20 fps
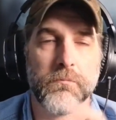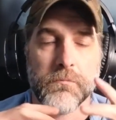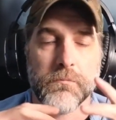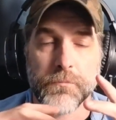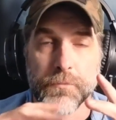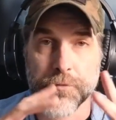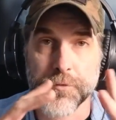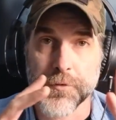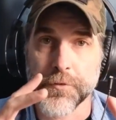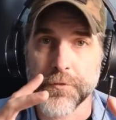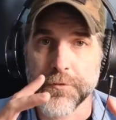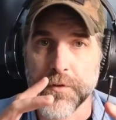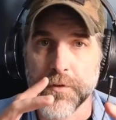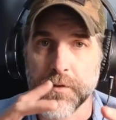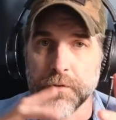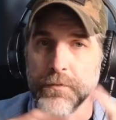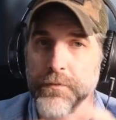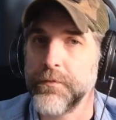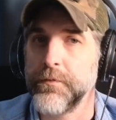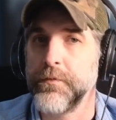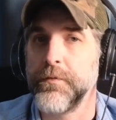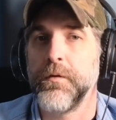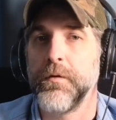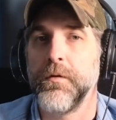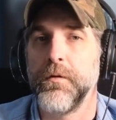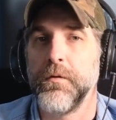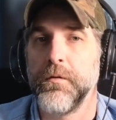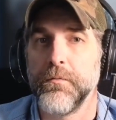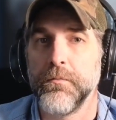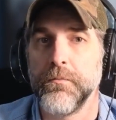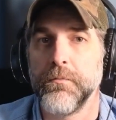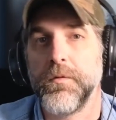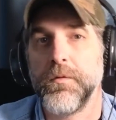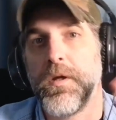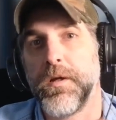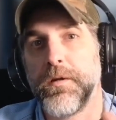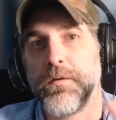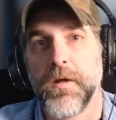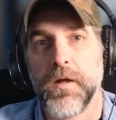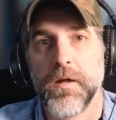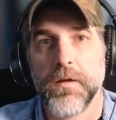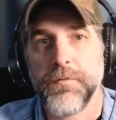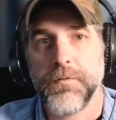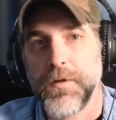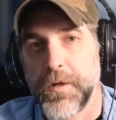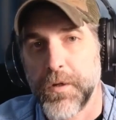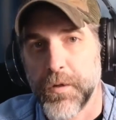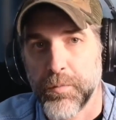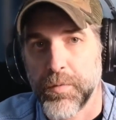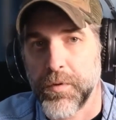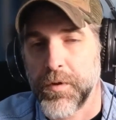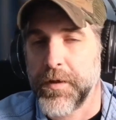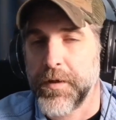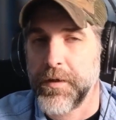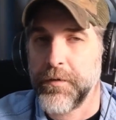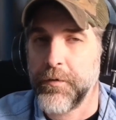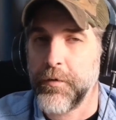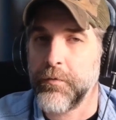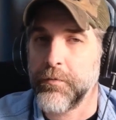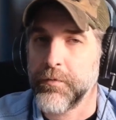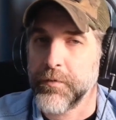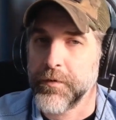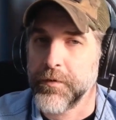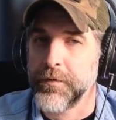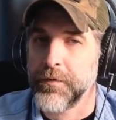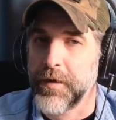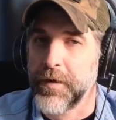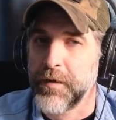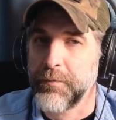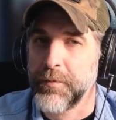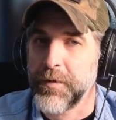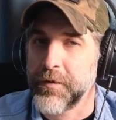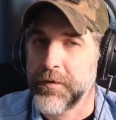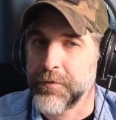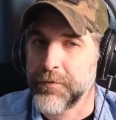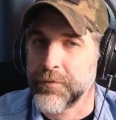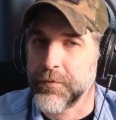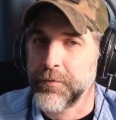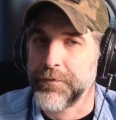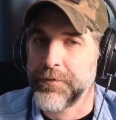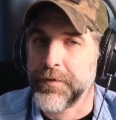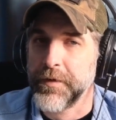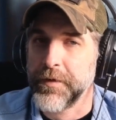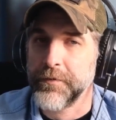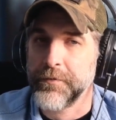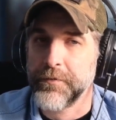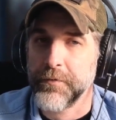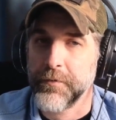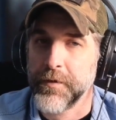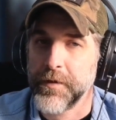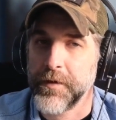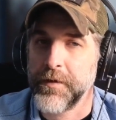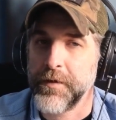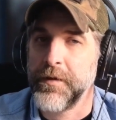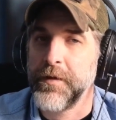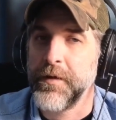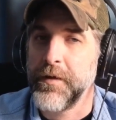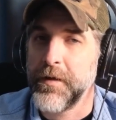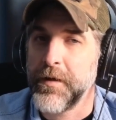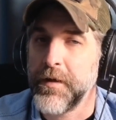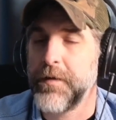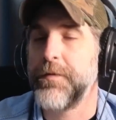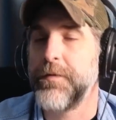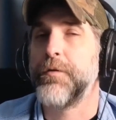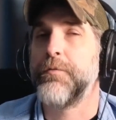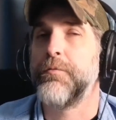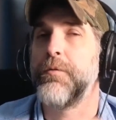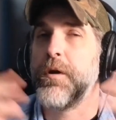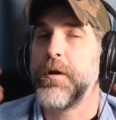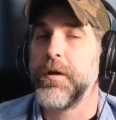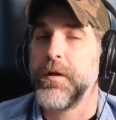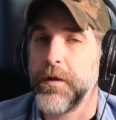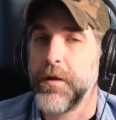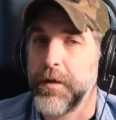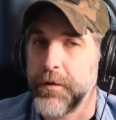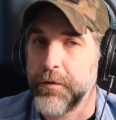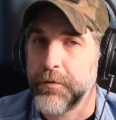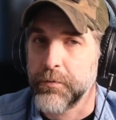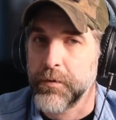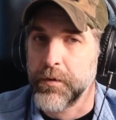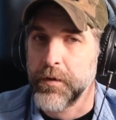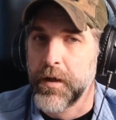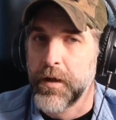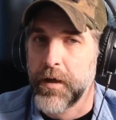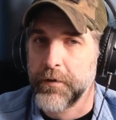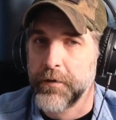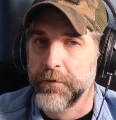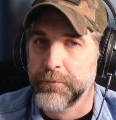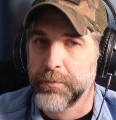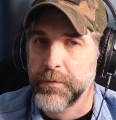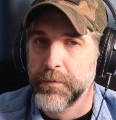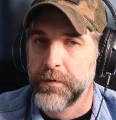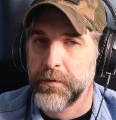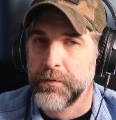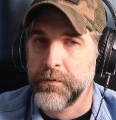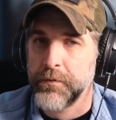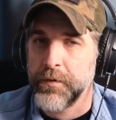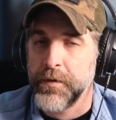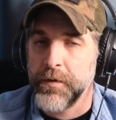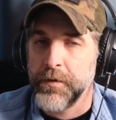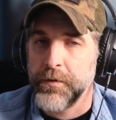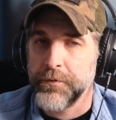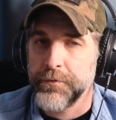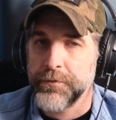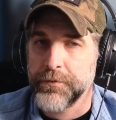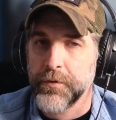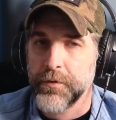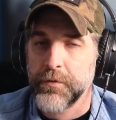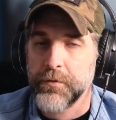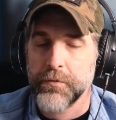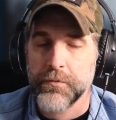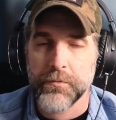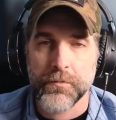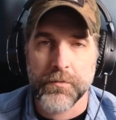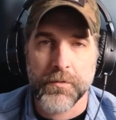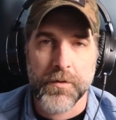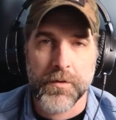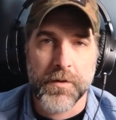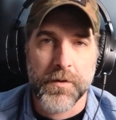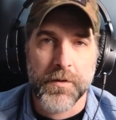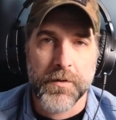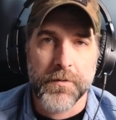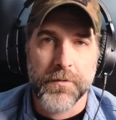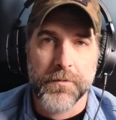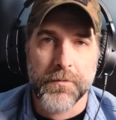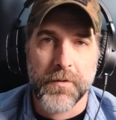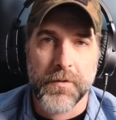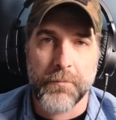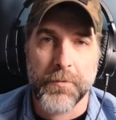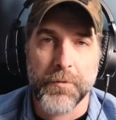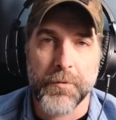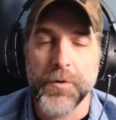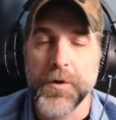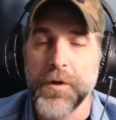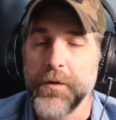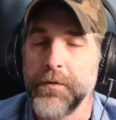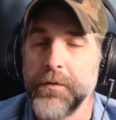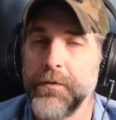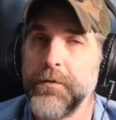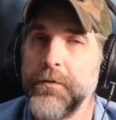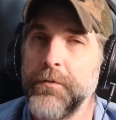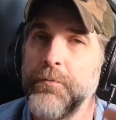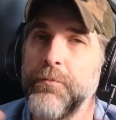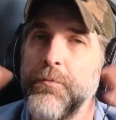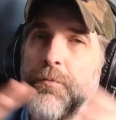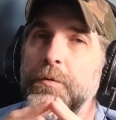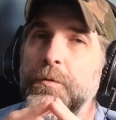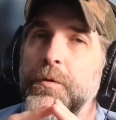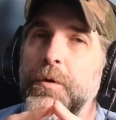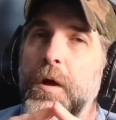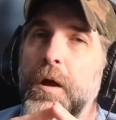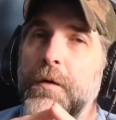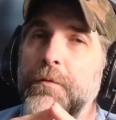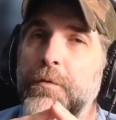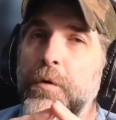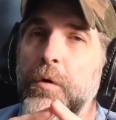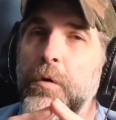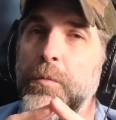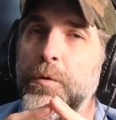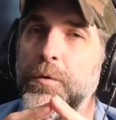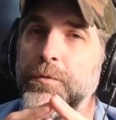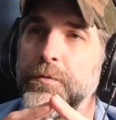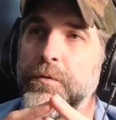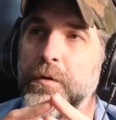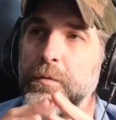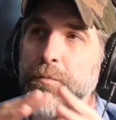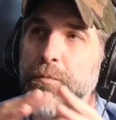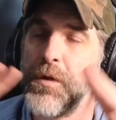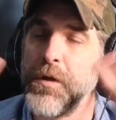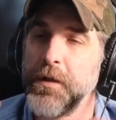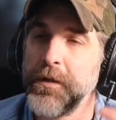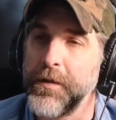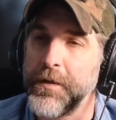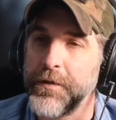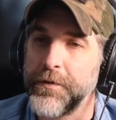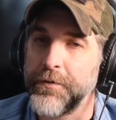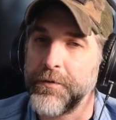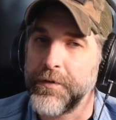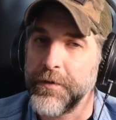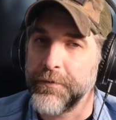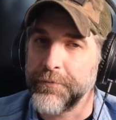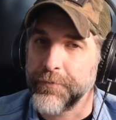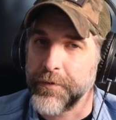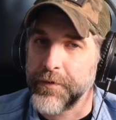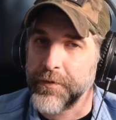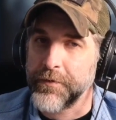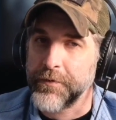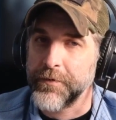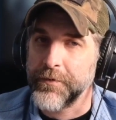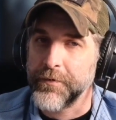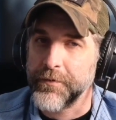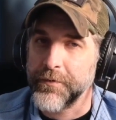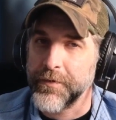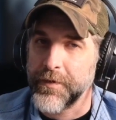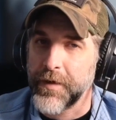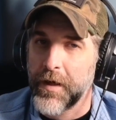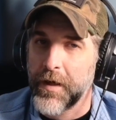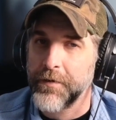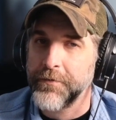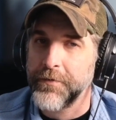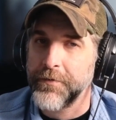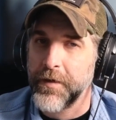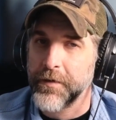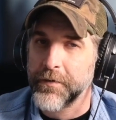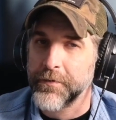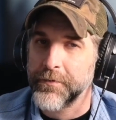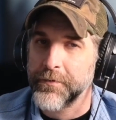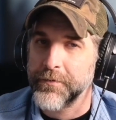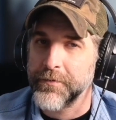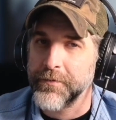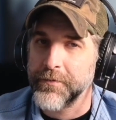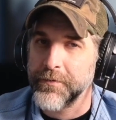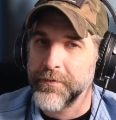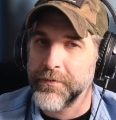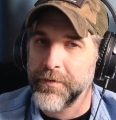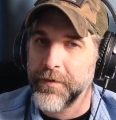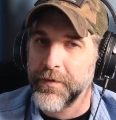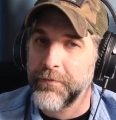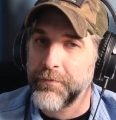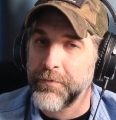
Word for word: surgeons kicked out of an airplane over enemy-controlled territory, and they're running a guerrilla hospital. So, I mean, we have almost completely different contexts of